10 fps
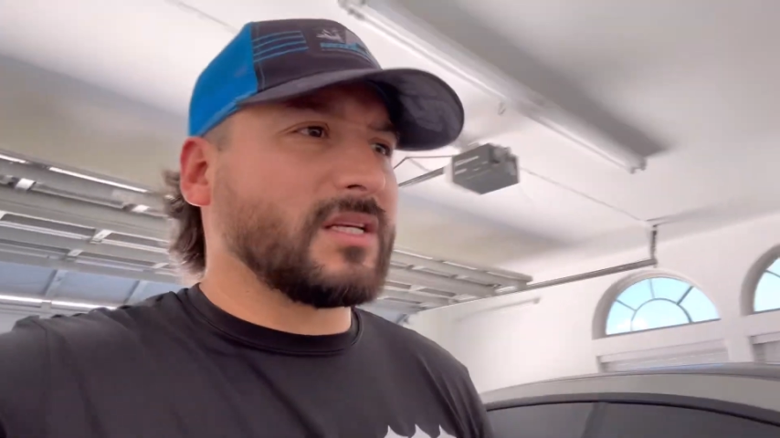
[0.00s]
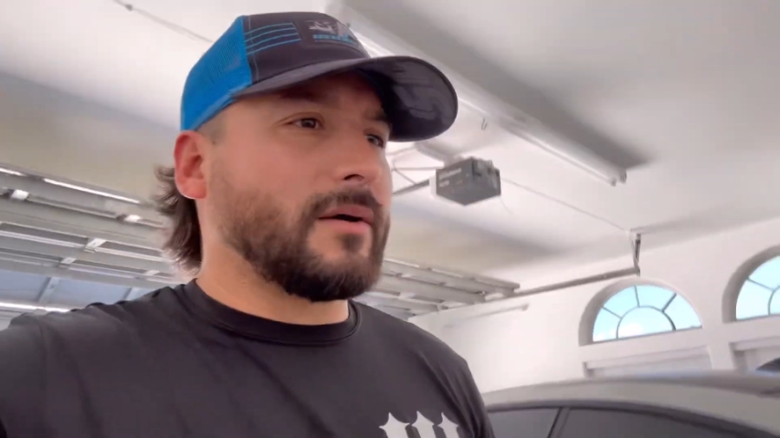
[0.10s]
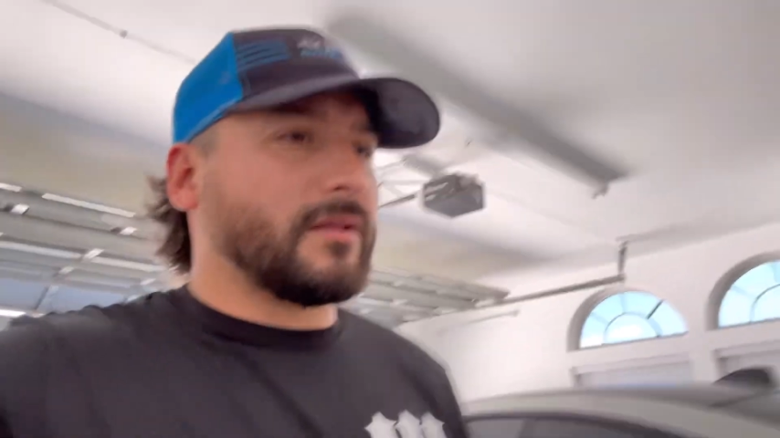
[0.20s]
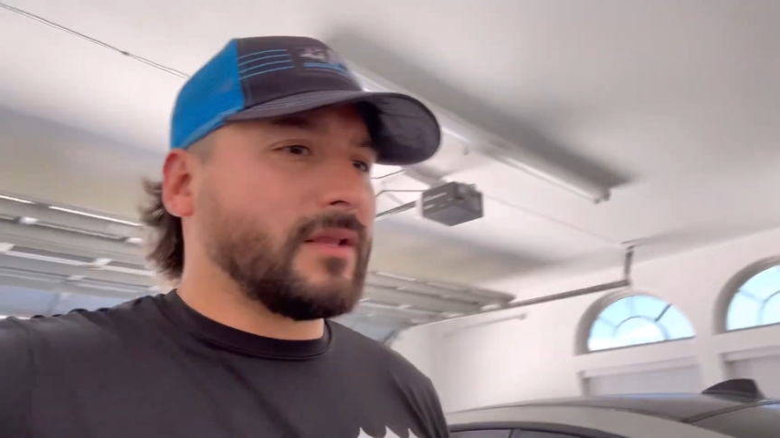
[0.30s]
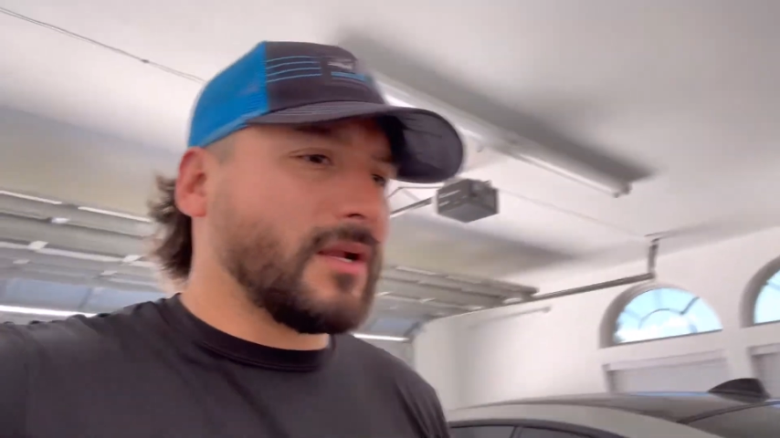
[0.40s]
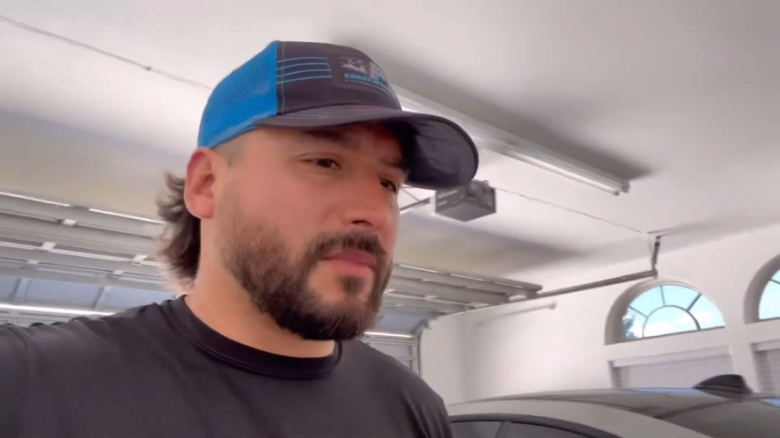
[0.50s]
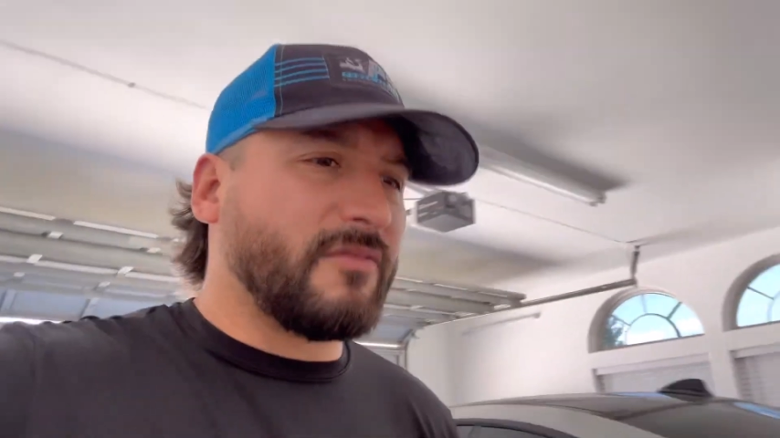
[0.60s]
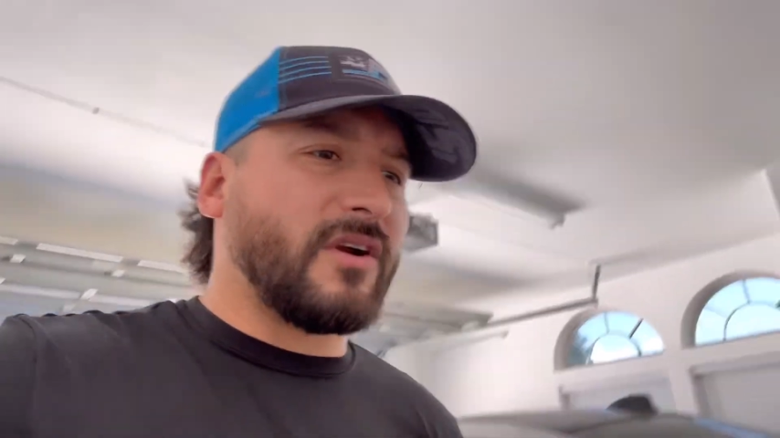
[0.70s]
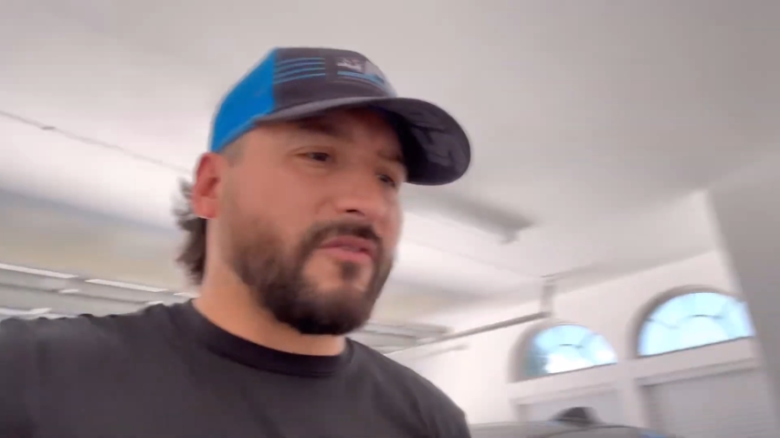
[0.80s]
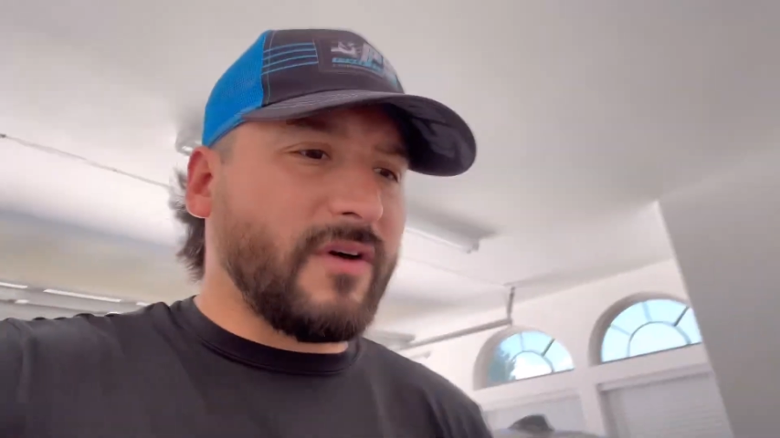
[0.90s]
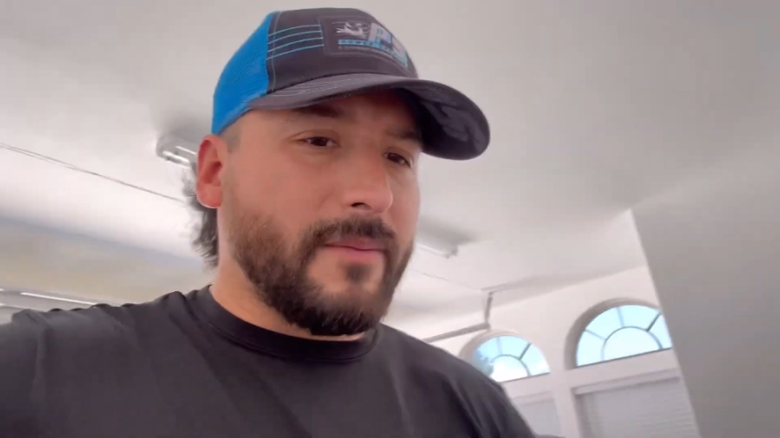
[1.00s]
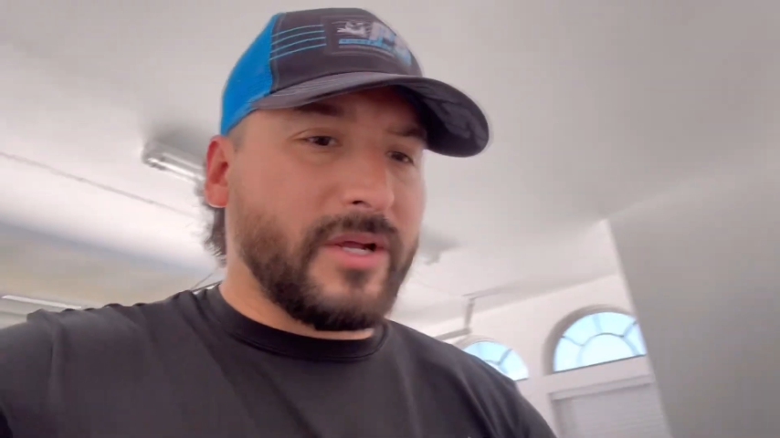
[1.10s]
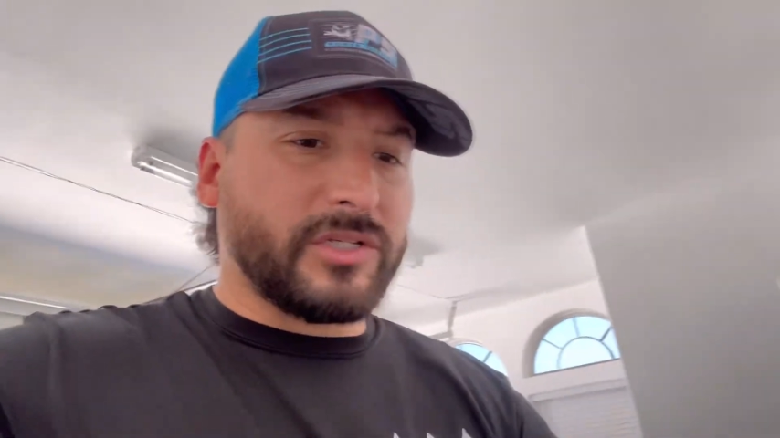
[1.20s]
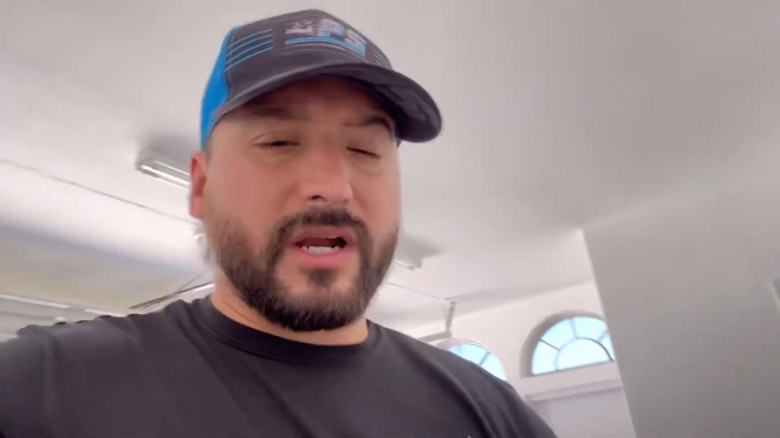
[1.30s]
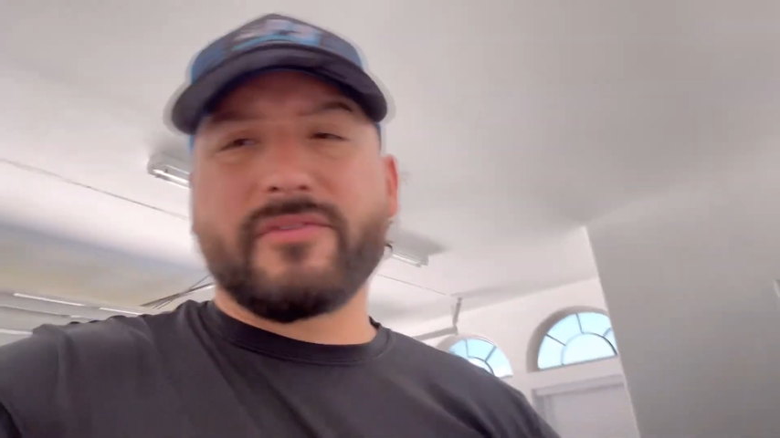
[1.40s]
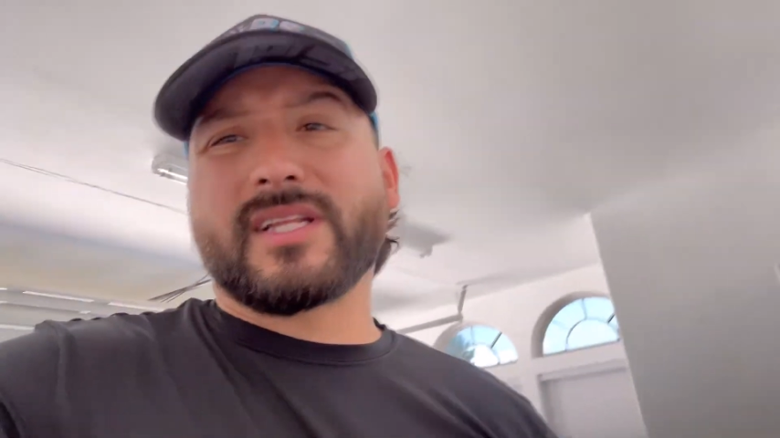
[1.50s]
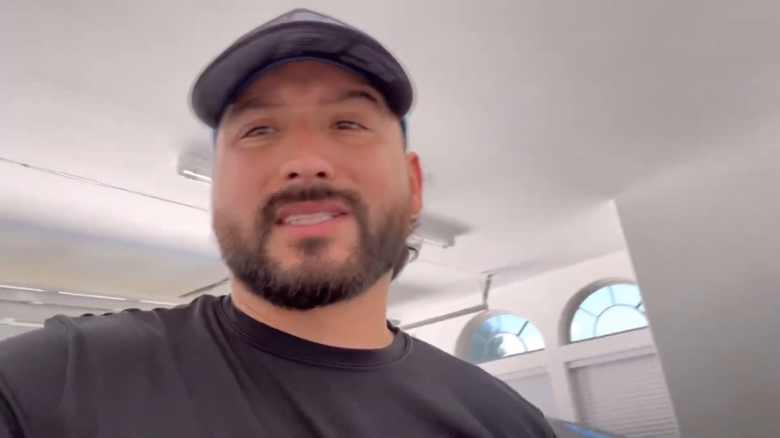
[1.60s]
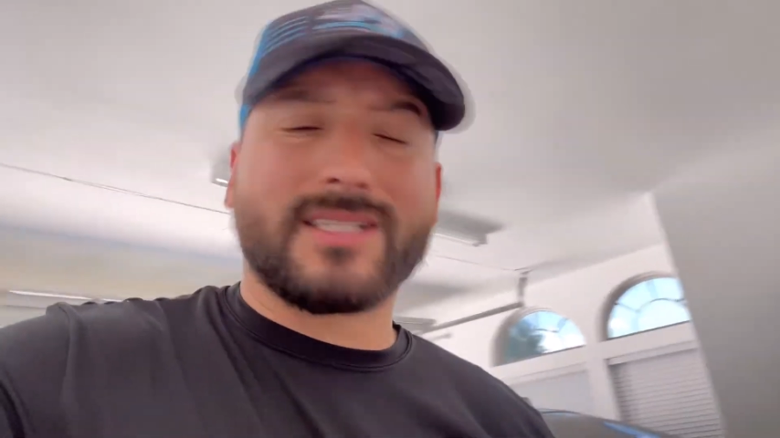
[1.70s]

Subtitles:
And then I'm gonna verify and make sure everything's